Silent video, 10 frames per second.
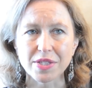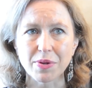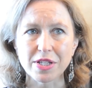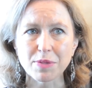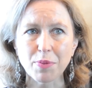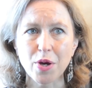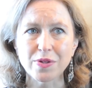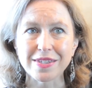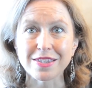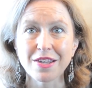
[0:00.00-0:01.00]
So I
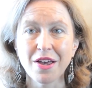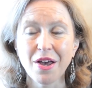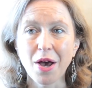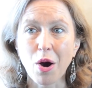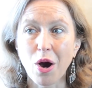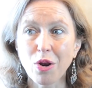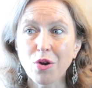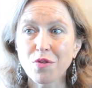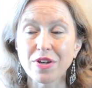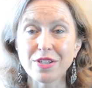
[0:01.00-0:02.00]
suppose it's a
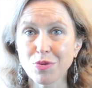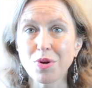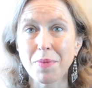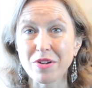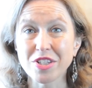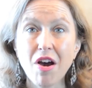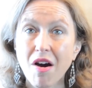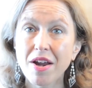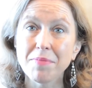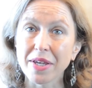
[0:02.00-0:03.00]
lot of it is all about
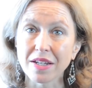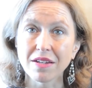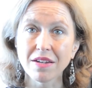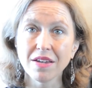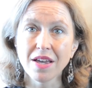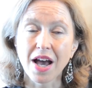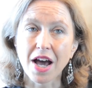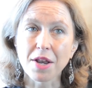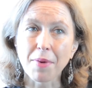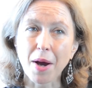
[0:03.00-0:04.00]
timing
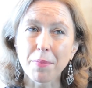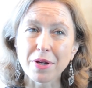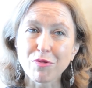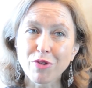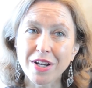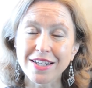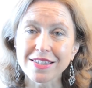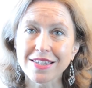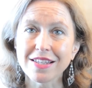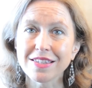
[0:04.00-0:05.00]
and about being really
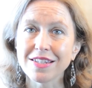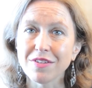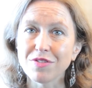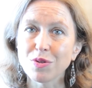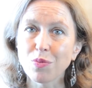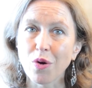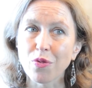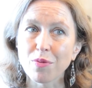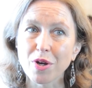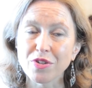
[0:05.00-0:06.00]
sensitive to
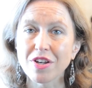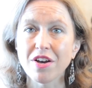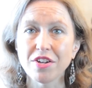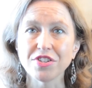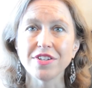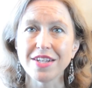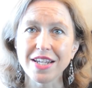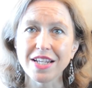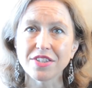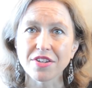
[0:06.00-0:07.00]
what the most urgent
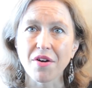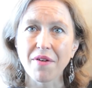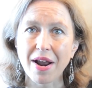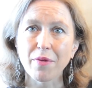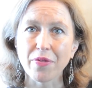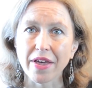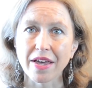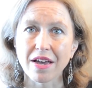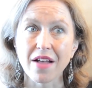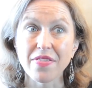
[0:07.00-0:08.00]
needs are out
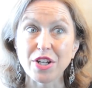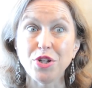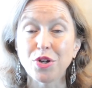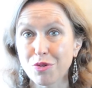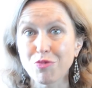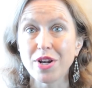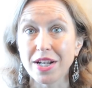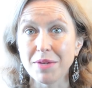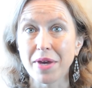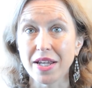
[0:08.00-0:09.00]
there, and then you can
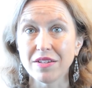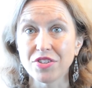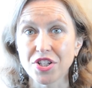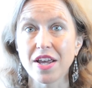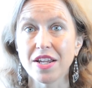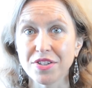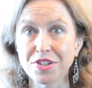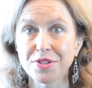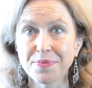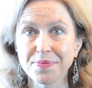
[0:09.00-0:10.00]
really make change.